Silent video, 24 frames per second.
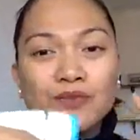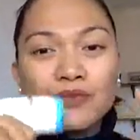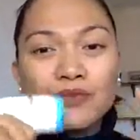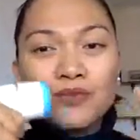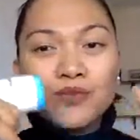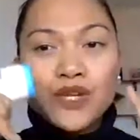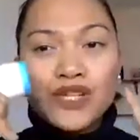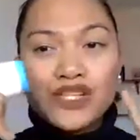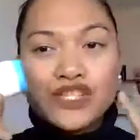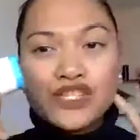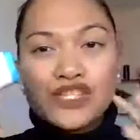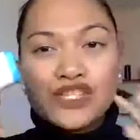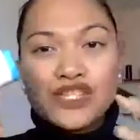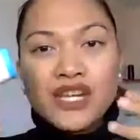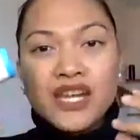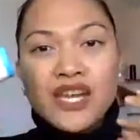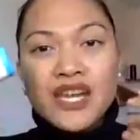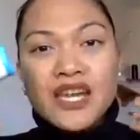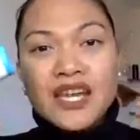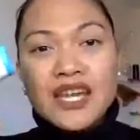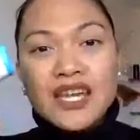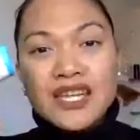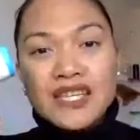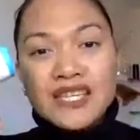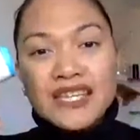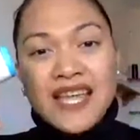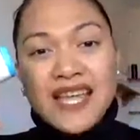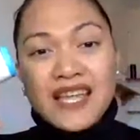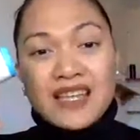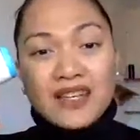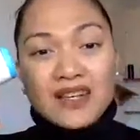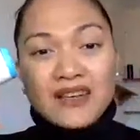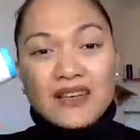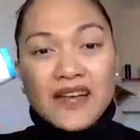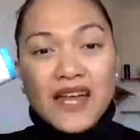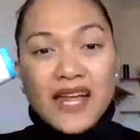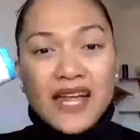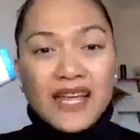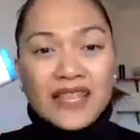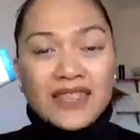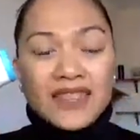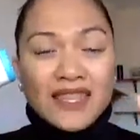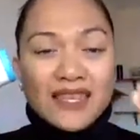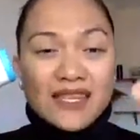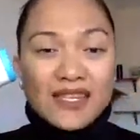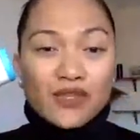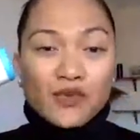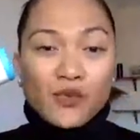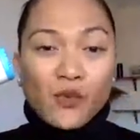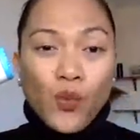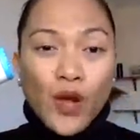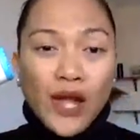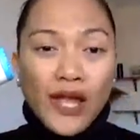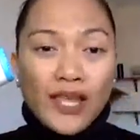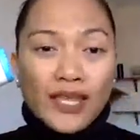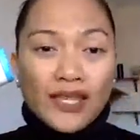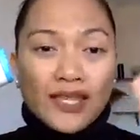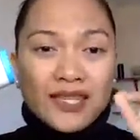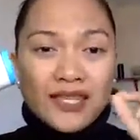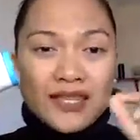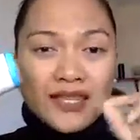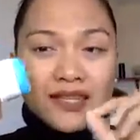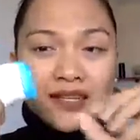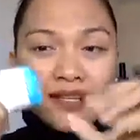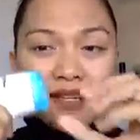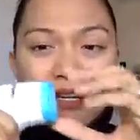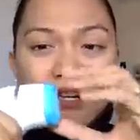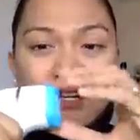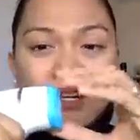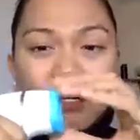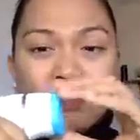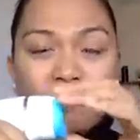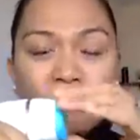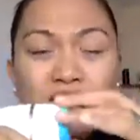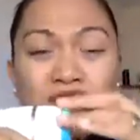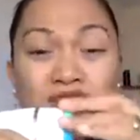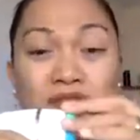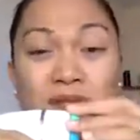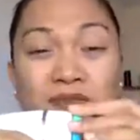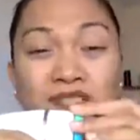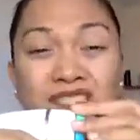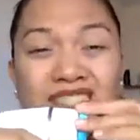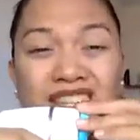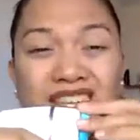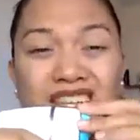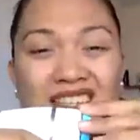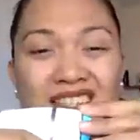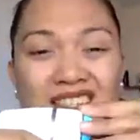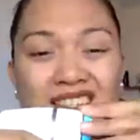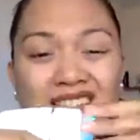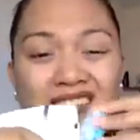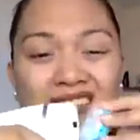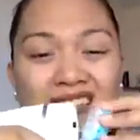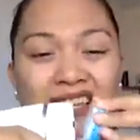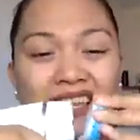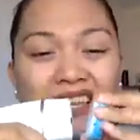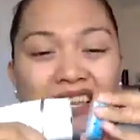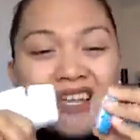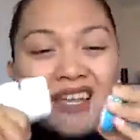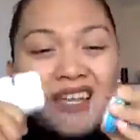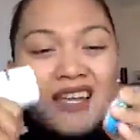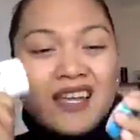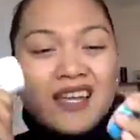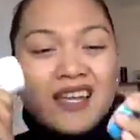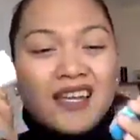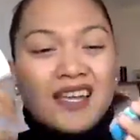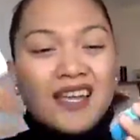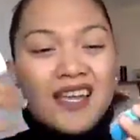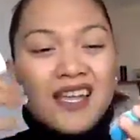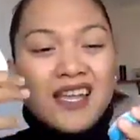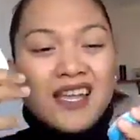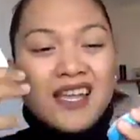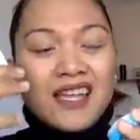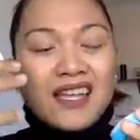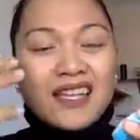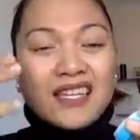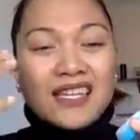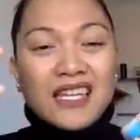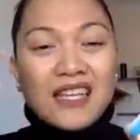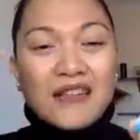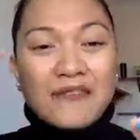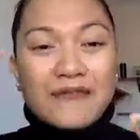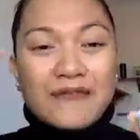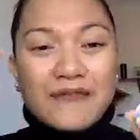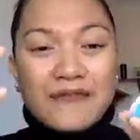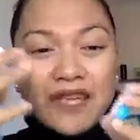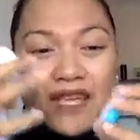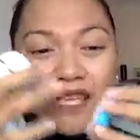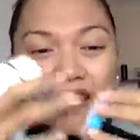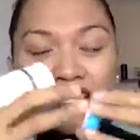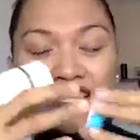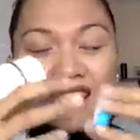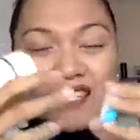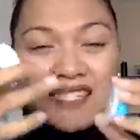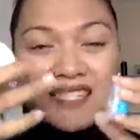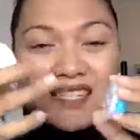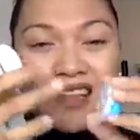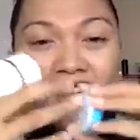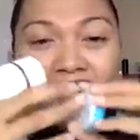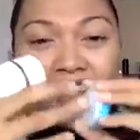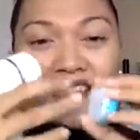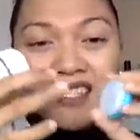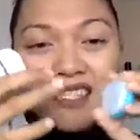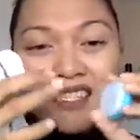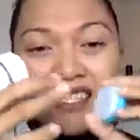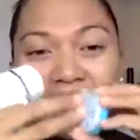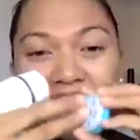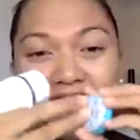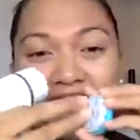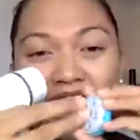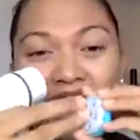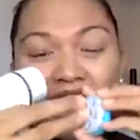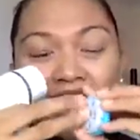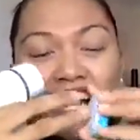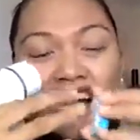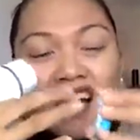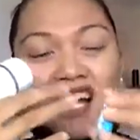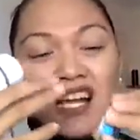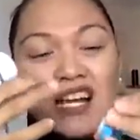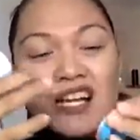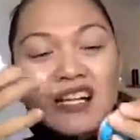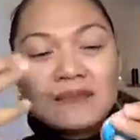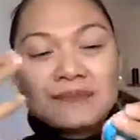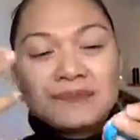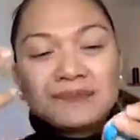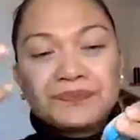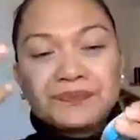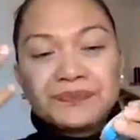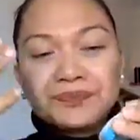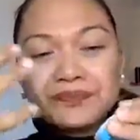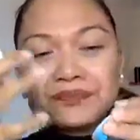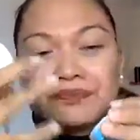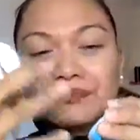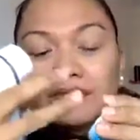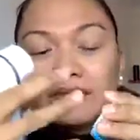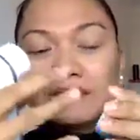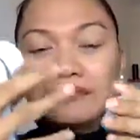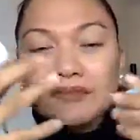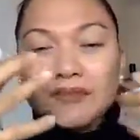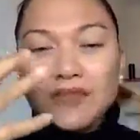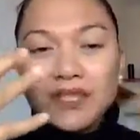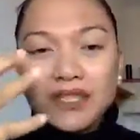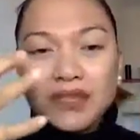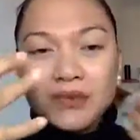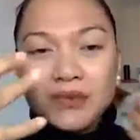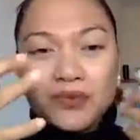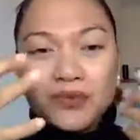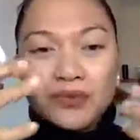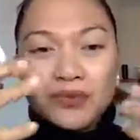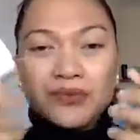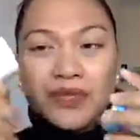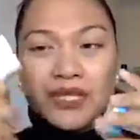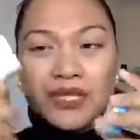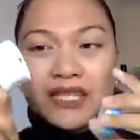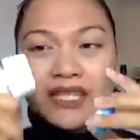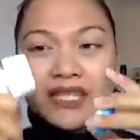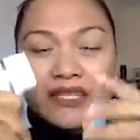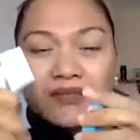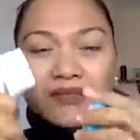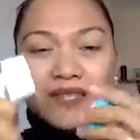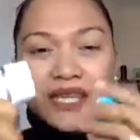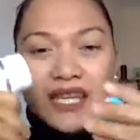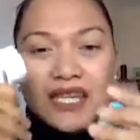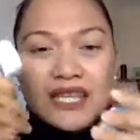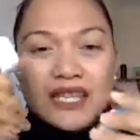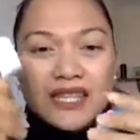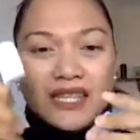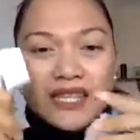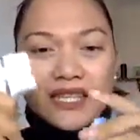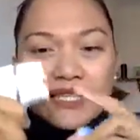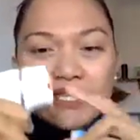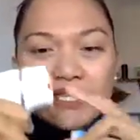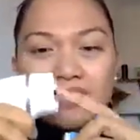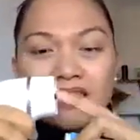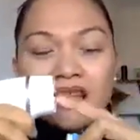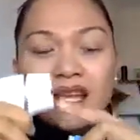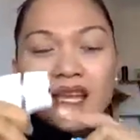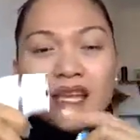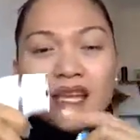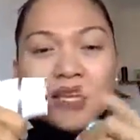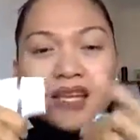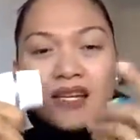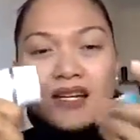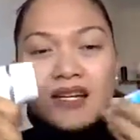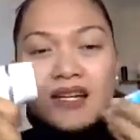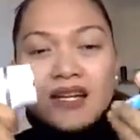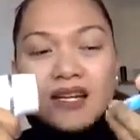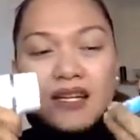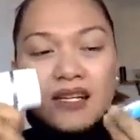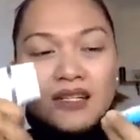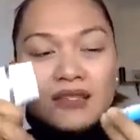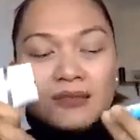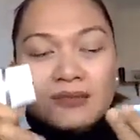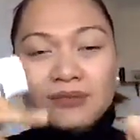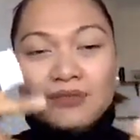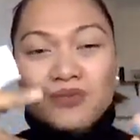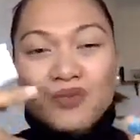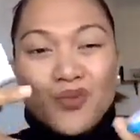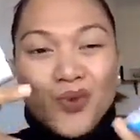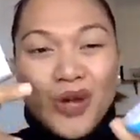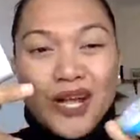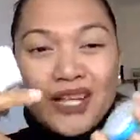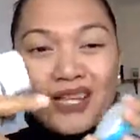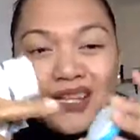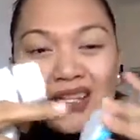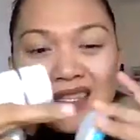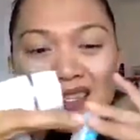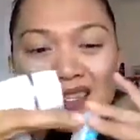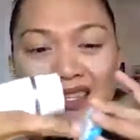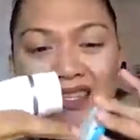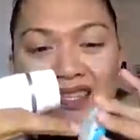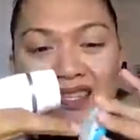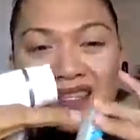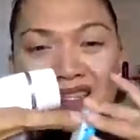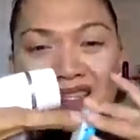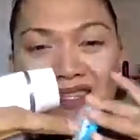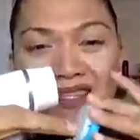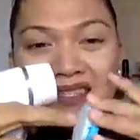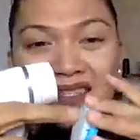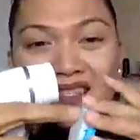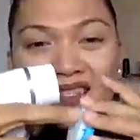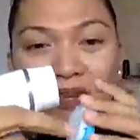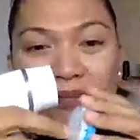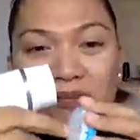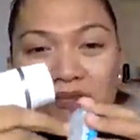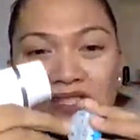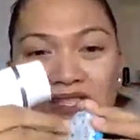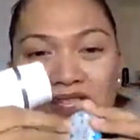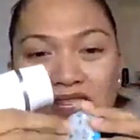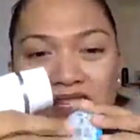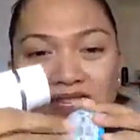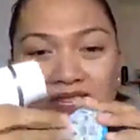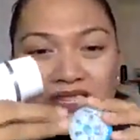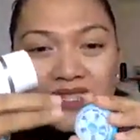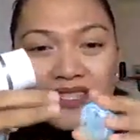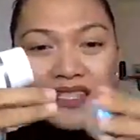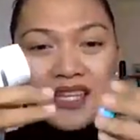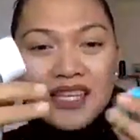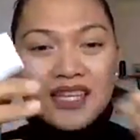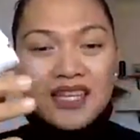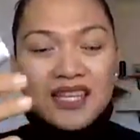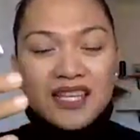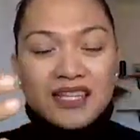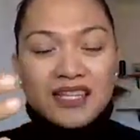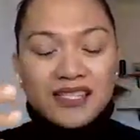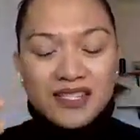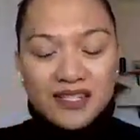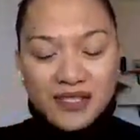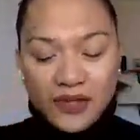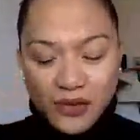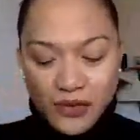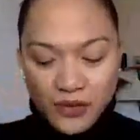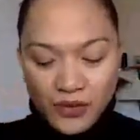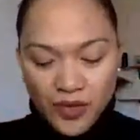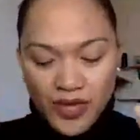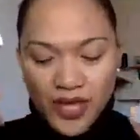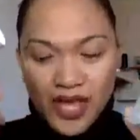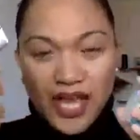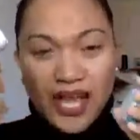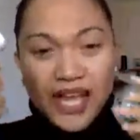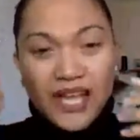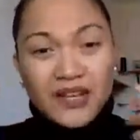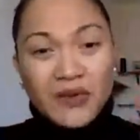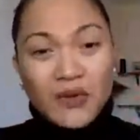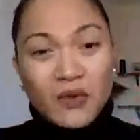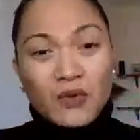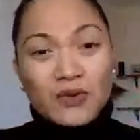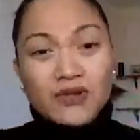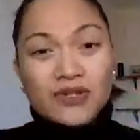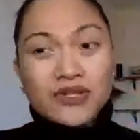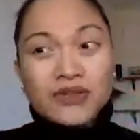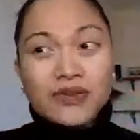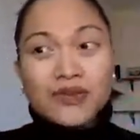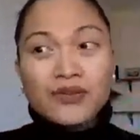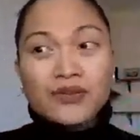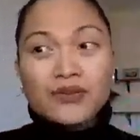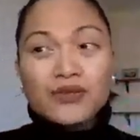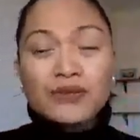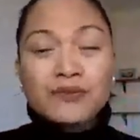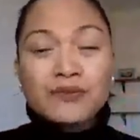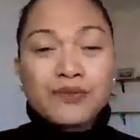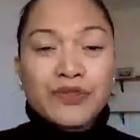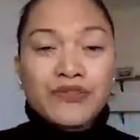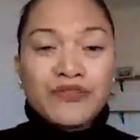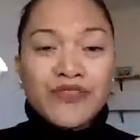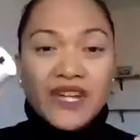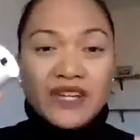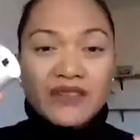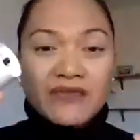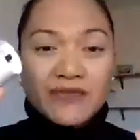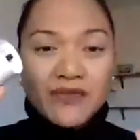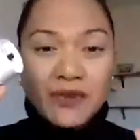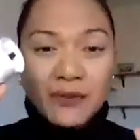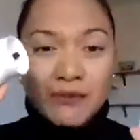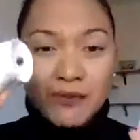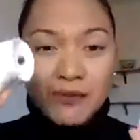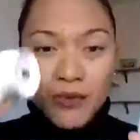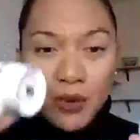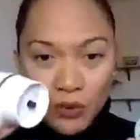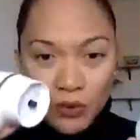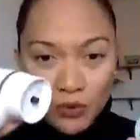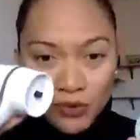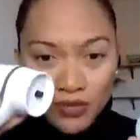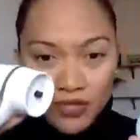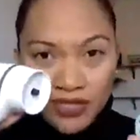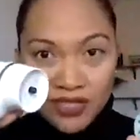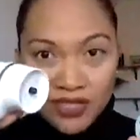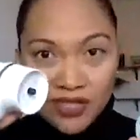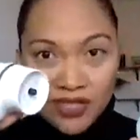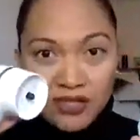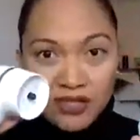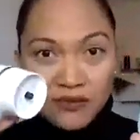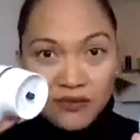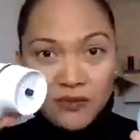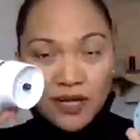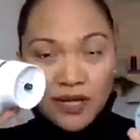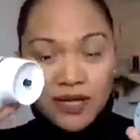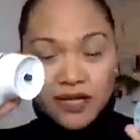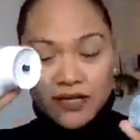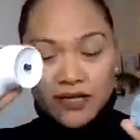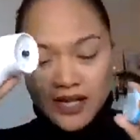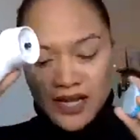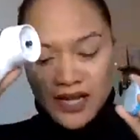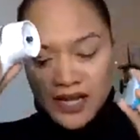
which it can create this white substance, and if it stucks there, it would really create this white substance in it. So, and also to prevent from molds as well.